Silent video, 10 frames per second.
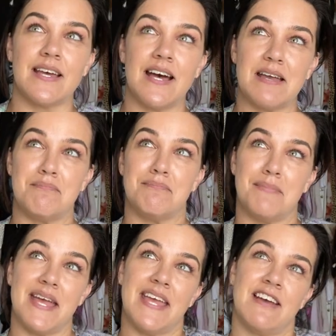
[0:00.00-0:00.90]
I
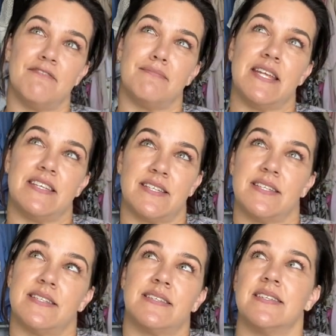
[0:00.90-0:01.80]
may have
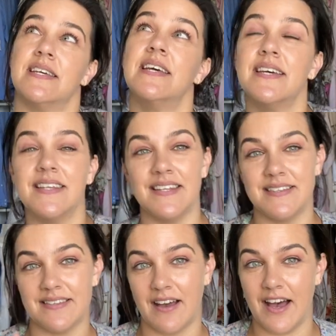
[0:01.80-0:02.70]
mentioned
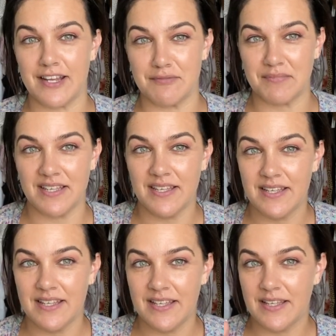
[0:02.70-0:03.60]
this item
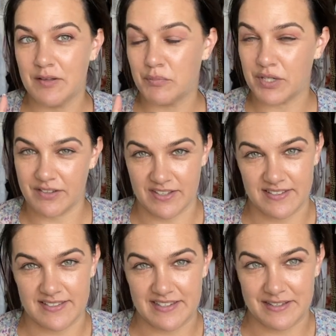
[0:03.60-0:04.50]

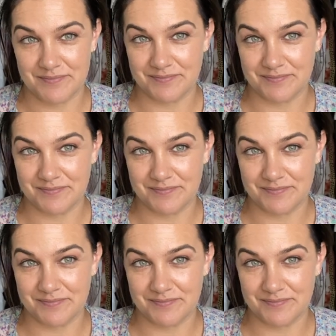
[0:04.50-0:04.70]
previously.